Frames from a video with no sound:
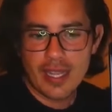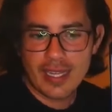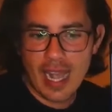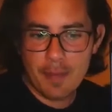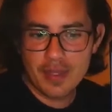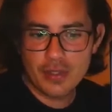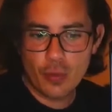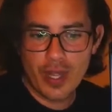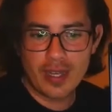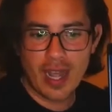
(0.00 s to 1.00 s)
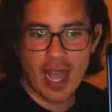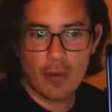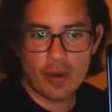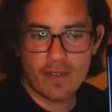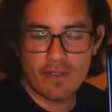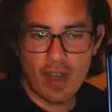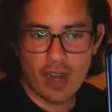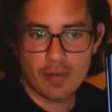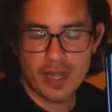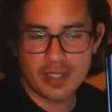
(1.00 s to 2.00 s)
it happens when our
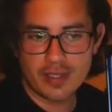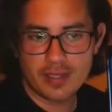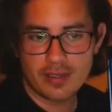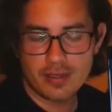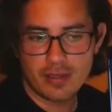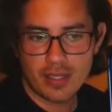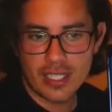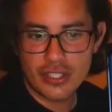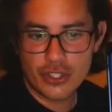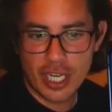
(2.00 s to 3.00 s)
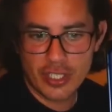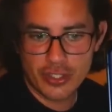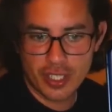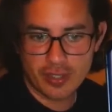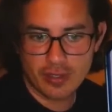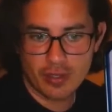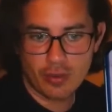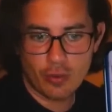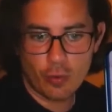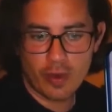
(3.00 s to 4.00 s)
environment is changing,
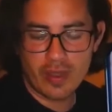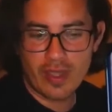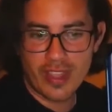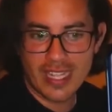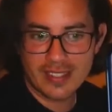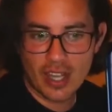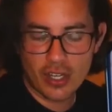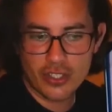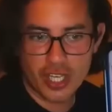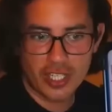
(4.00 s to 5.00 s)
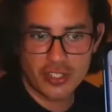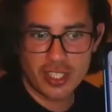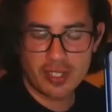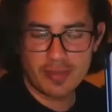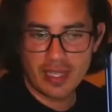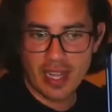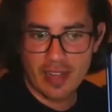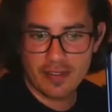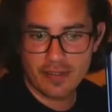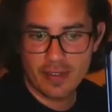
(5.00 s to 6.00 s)
when the things are changing in my
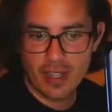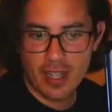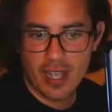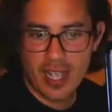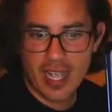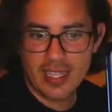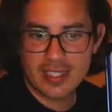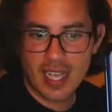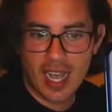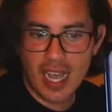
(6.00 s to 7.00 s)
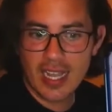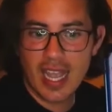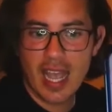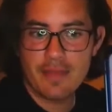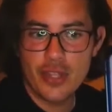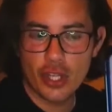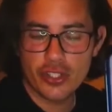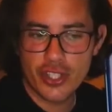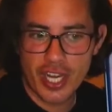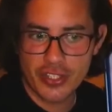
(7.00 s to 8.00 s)
life, and I am
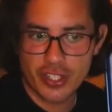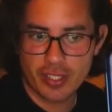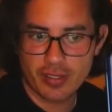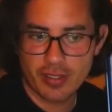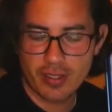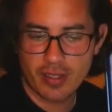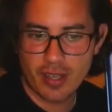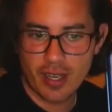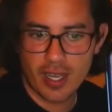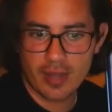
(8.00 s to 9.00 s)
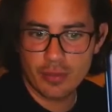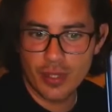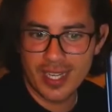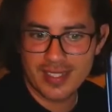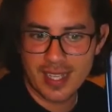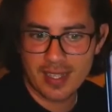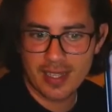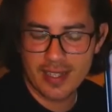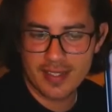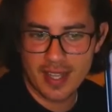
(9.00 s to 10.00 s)
not changing. I am doing
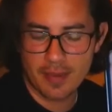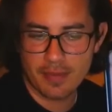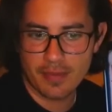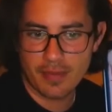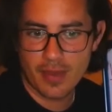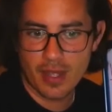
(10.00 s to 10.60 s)
exactly the same.